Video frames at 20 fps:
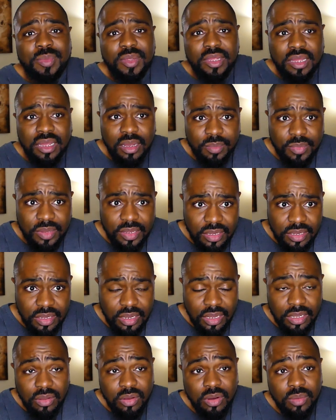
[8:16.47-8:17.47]
be
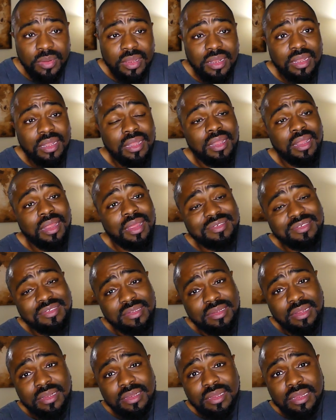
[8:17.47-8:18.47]
coming a little bit less
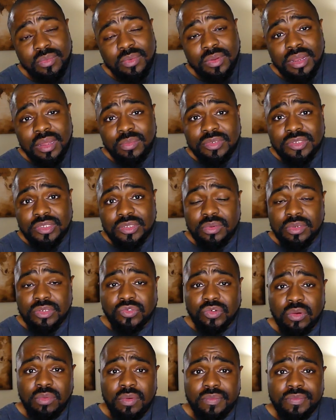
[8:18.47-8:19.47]
than they did when I was doing
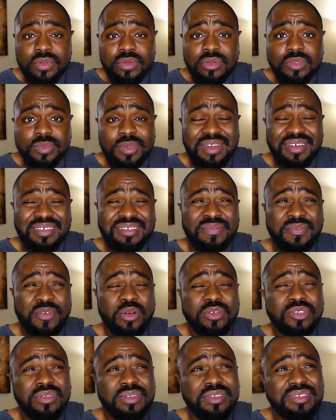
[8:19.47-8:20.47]
drone reviews because I've
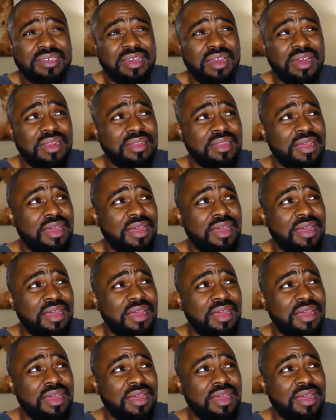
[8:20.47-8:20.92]
also decided